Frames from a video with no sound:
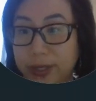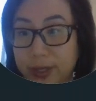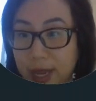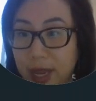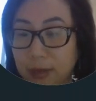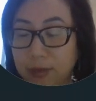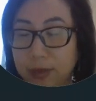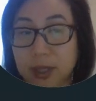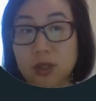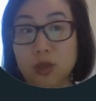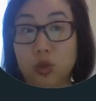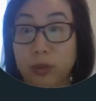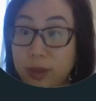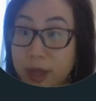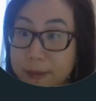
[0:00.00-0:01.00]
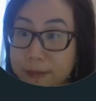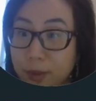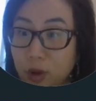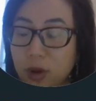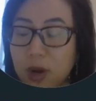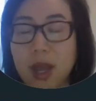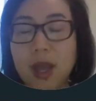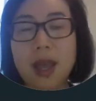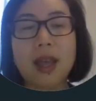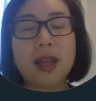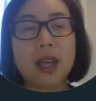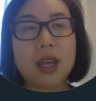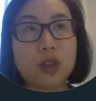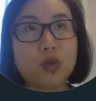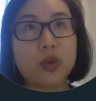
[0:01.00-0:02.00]
name, because remember,
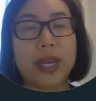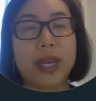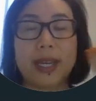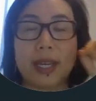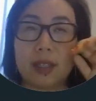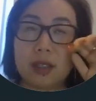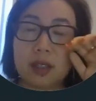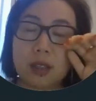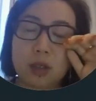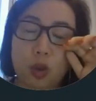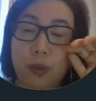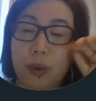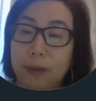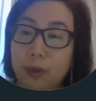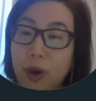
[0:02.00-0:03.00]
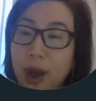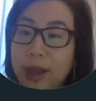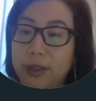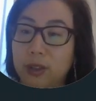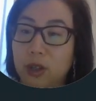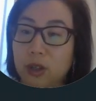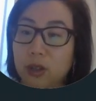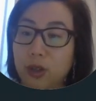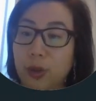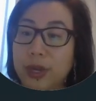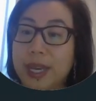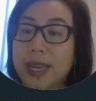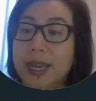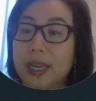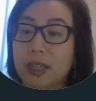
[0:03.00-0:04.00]
Henry is a sole proprietor, so
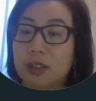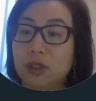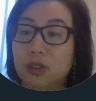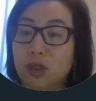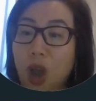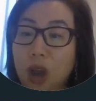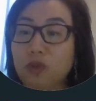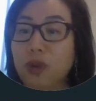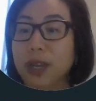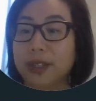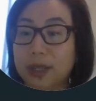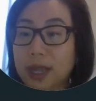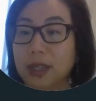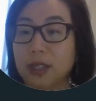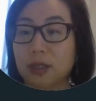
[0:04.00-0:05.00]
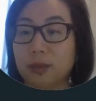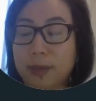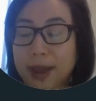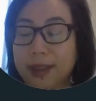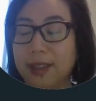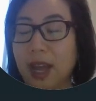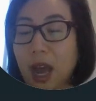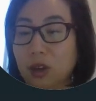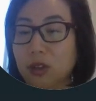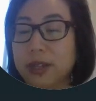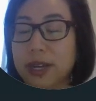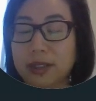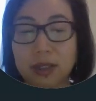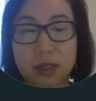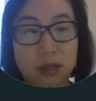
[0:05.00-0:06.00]
he is not recognized by the
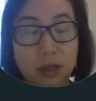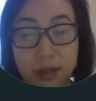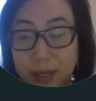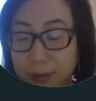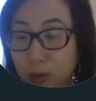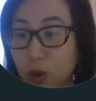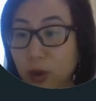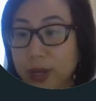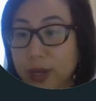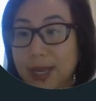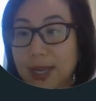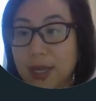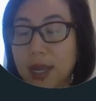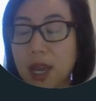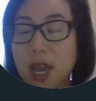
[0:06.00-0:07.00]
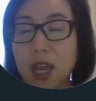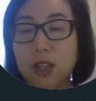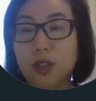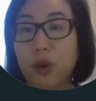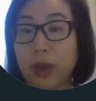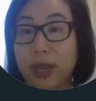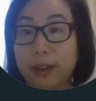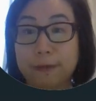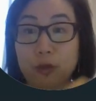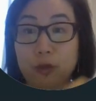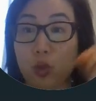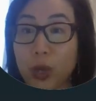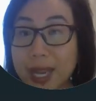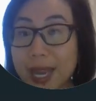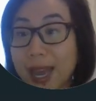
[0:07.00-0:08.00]
IRS as an employee. So if
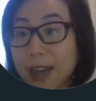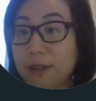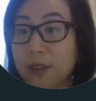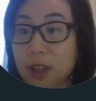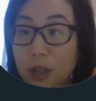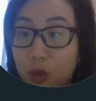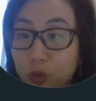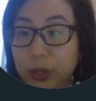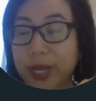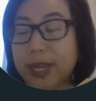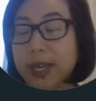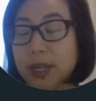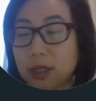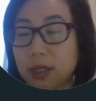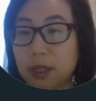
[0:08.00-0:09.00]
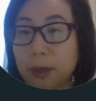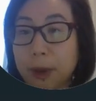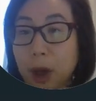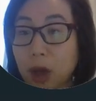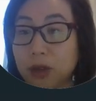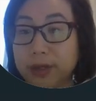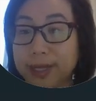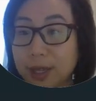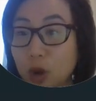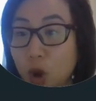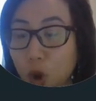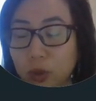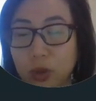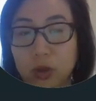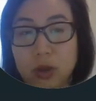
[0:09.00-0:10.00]
we have Henry as the policy
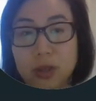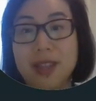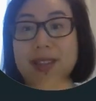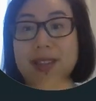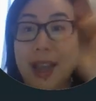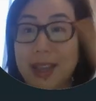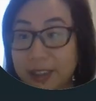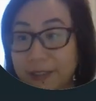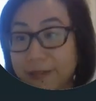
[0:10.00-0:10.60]
holder, then that